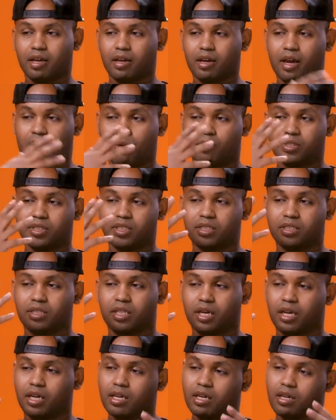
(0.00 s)
I was just
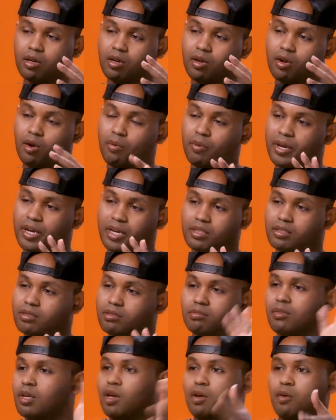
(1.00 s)
like going,
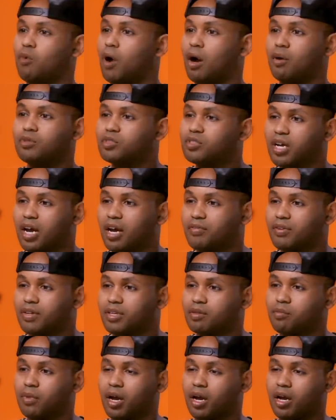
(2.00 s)
while I was
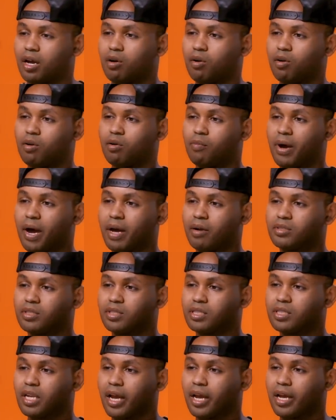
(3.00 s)
driving, my whole body was
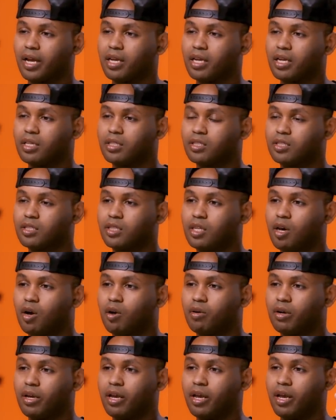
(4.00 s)
just like
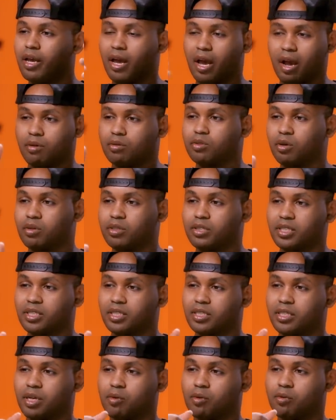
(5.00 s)
slowly, I was holding the
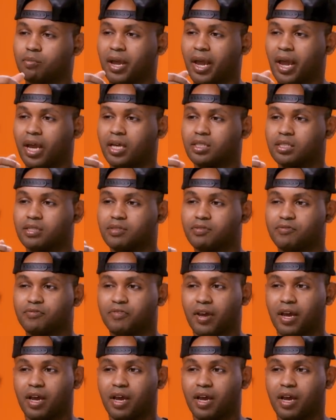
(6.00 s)
steering with my hand just fell